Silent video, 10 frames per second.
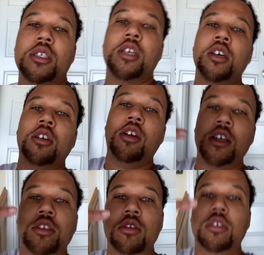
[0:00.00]
good, Grind
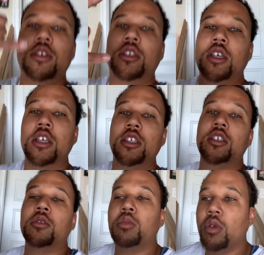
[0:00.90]
Schoolers? It's
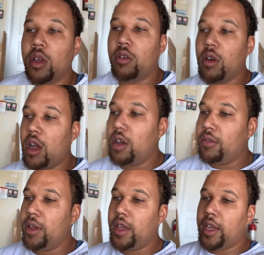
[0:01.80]
your boy Rob,
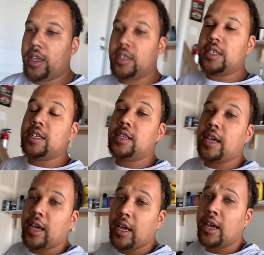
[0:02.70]
and
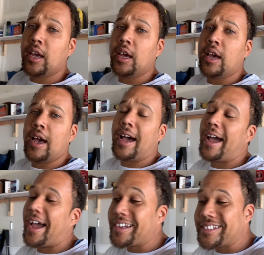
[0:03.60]
today I
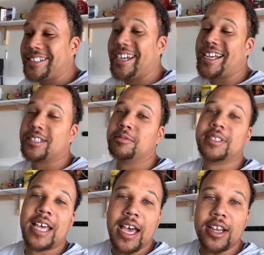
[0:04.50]
actually got some
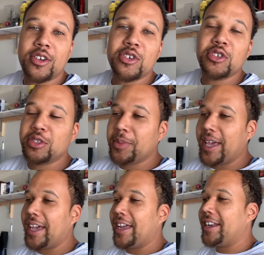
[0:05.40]
sad news,
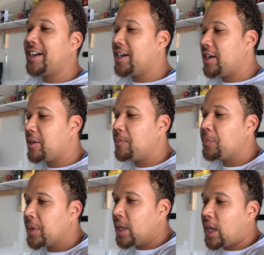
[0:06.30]
man.
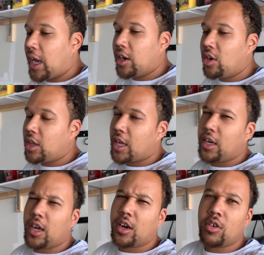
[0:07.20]
I know a lot of
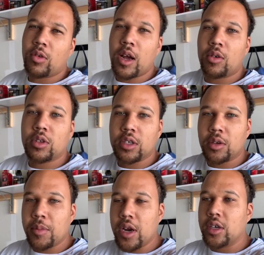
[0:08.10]
y'all don't rock with the
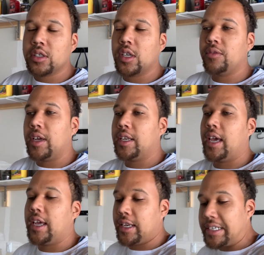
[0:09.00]
Camaro and stuff like
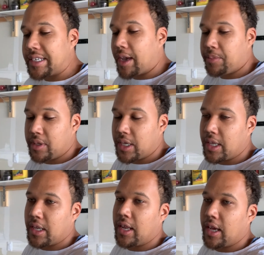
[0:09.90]
that, and this happened the
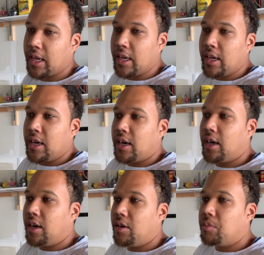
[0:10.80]
other day,
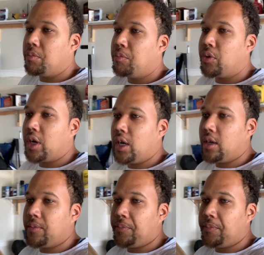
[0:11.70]
but